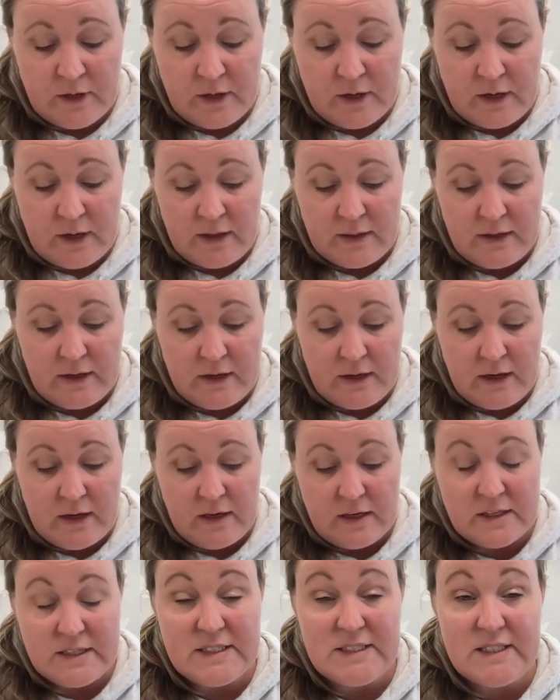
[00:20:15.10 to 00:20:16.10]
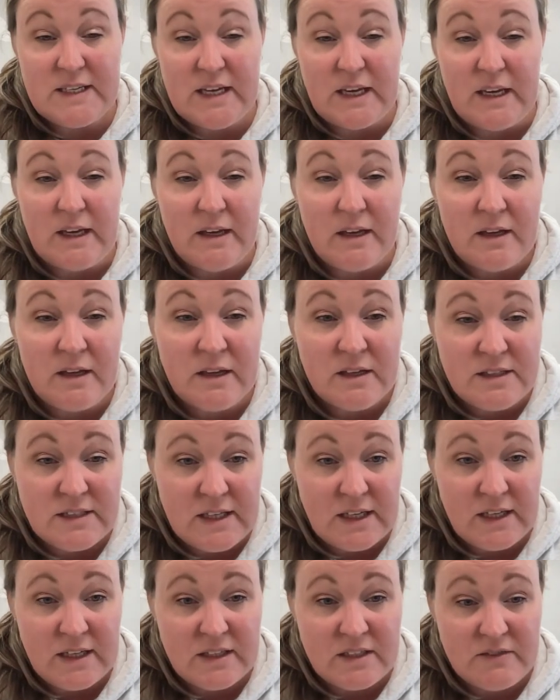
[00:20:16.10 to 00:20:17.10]
And then zinc.
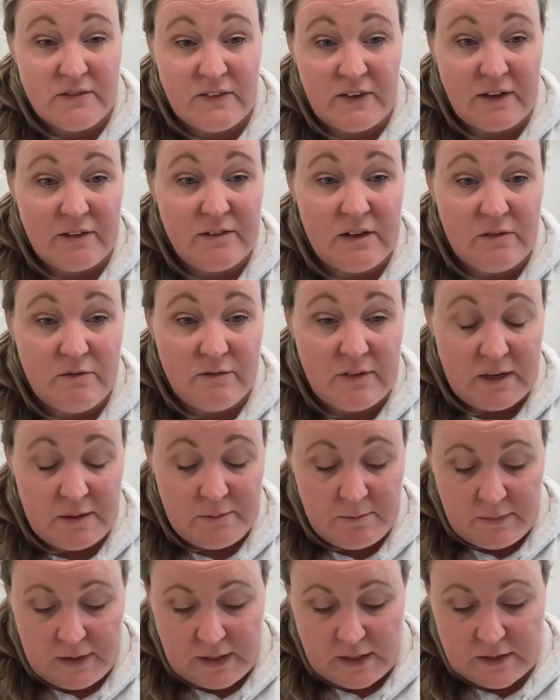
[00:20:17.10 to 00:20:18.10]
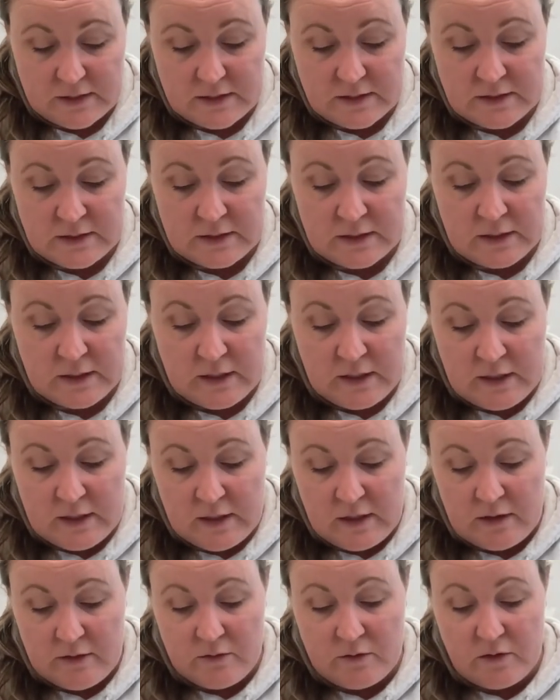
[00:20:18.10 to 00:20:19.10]
Zinc is found in red meats.
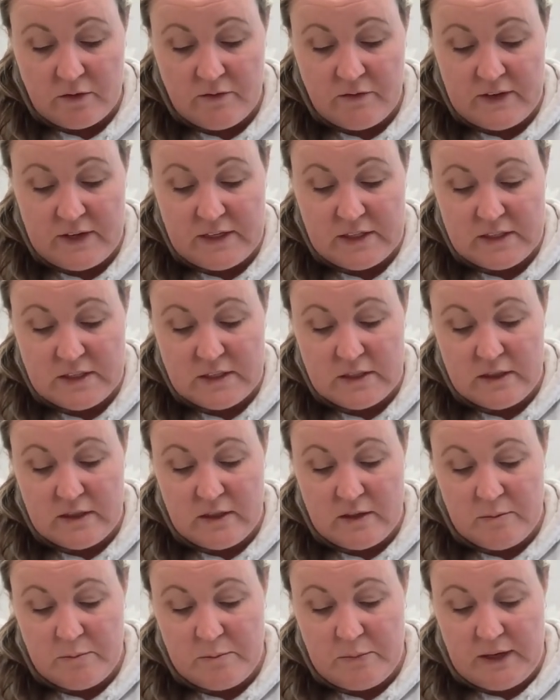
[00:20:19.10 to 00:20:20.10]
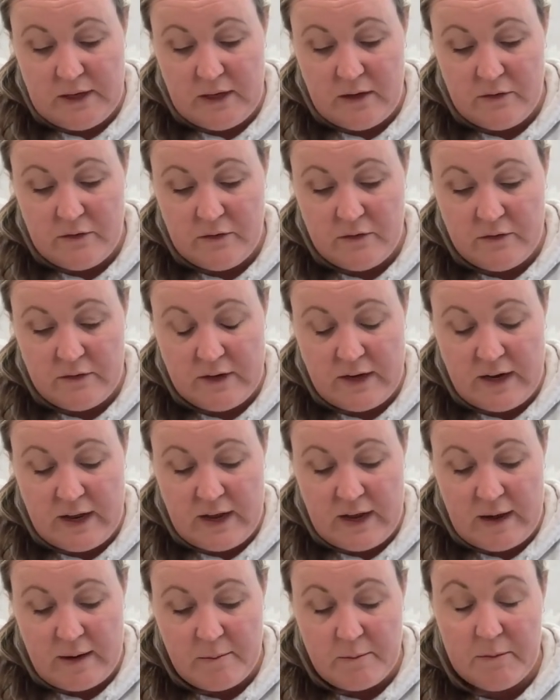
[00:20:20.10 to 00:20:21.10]
You've got venison, beef,
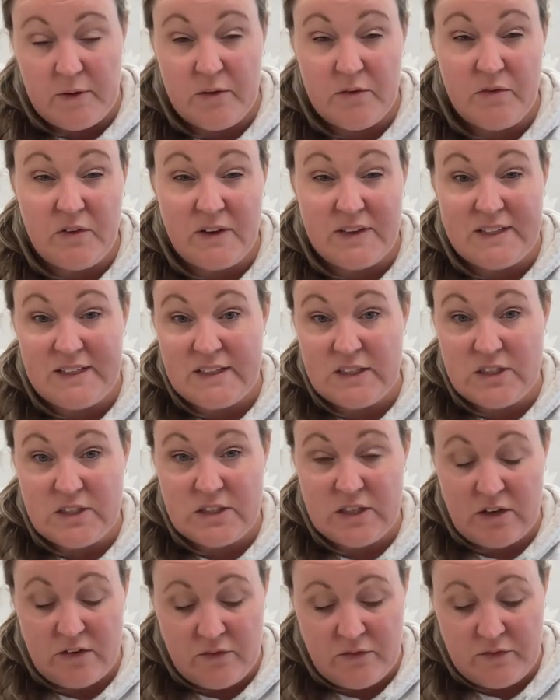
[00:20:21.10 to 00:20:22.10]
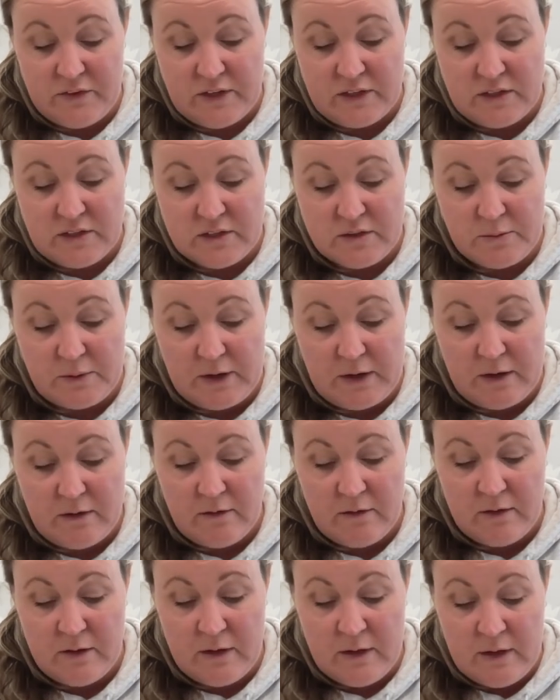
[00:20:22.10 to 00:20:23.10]
lamb. You find it in shellfish as
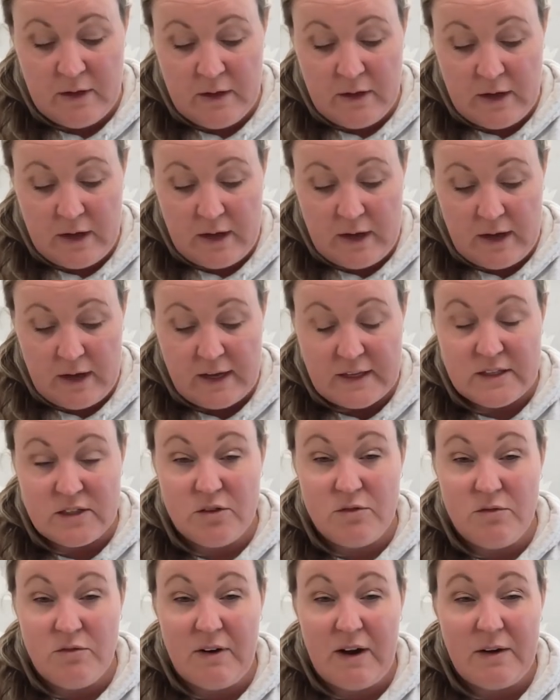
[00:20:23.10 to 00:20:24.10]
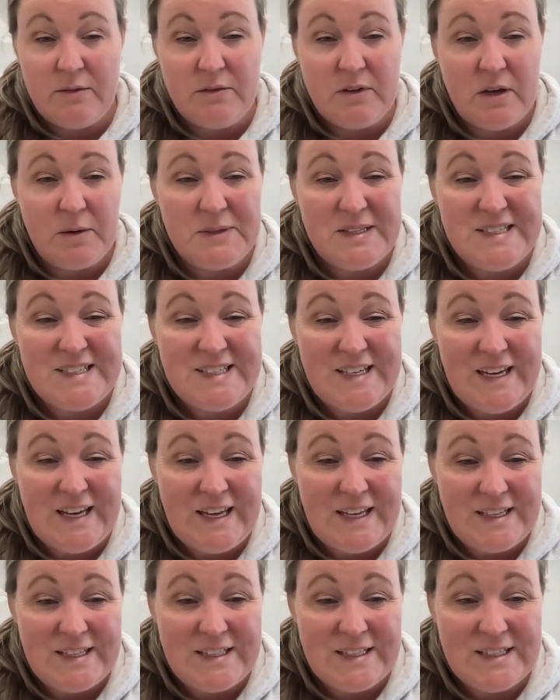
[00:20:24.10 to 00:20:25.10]
well. And ground up
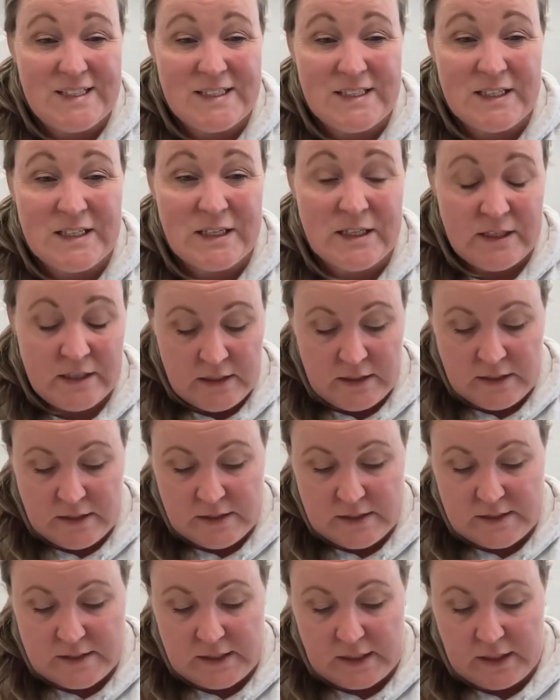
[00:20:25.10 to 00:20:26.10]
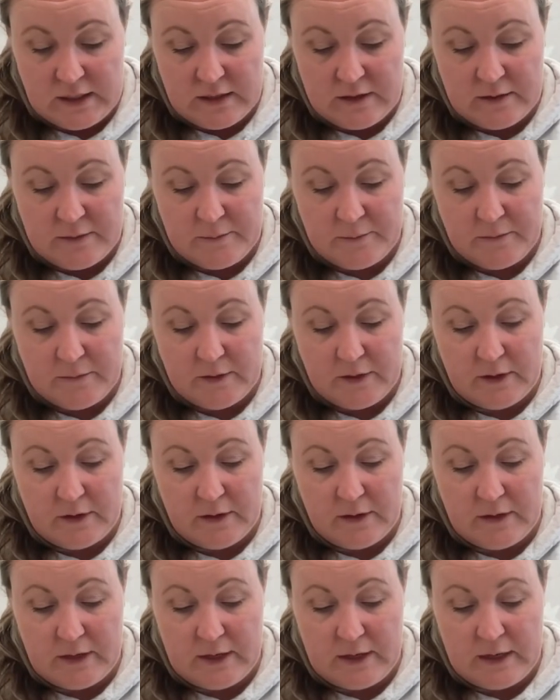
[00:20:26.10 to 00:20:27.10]
seeds. Zinc.
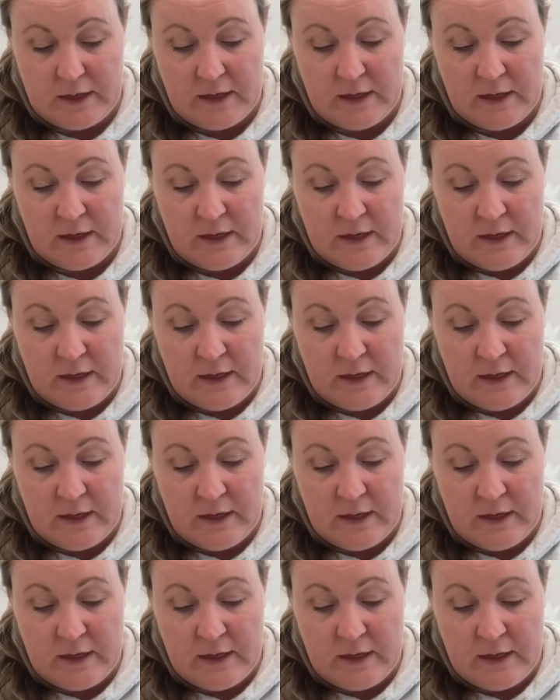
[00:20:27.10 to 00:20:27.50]
Okay.